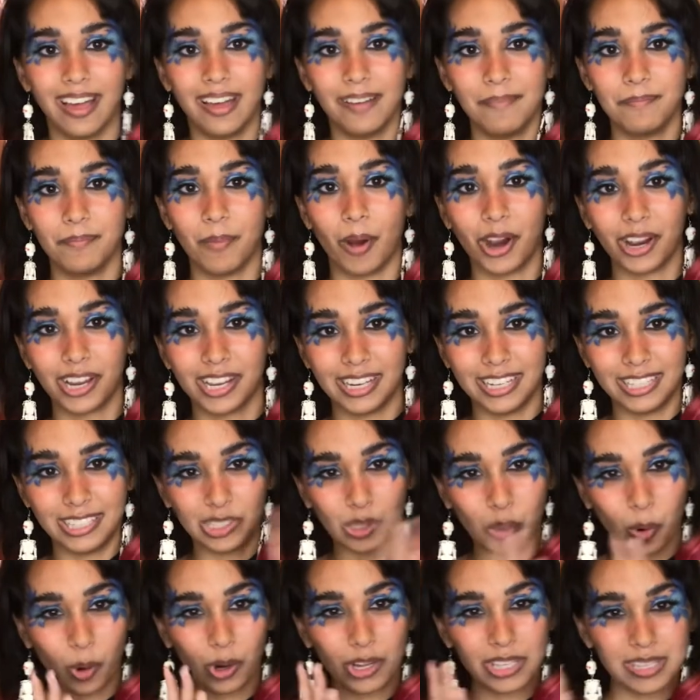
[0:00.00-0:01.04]
marketed
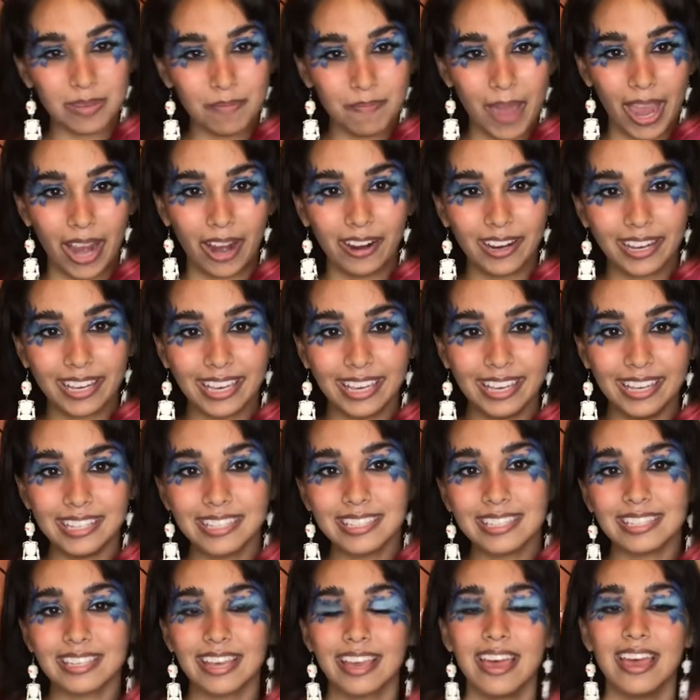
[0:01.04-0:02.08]
towards
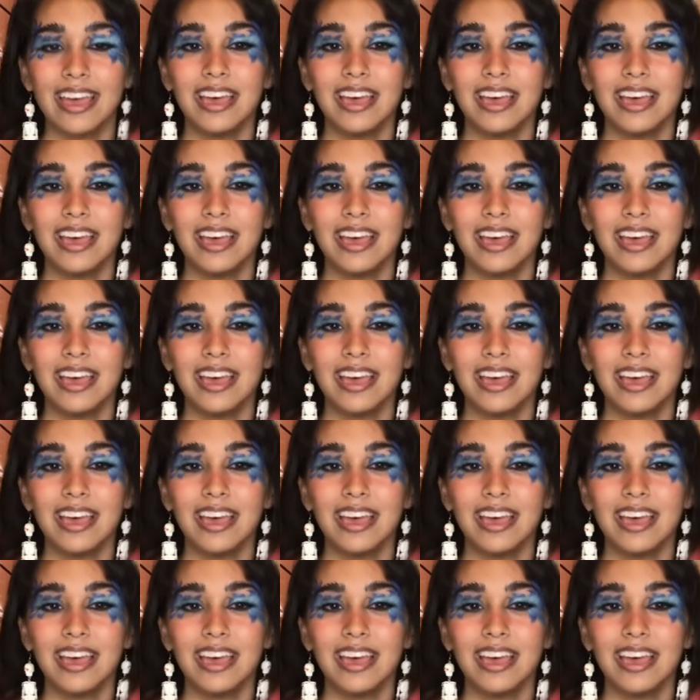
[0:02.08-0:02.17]
Americans.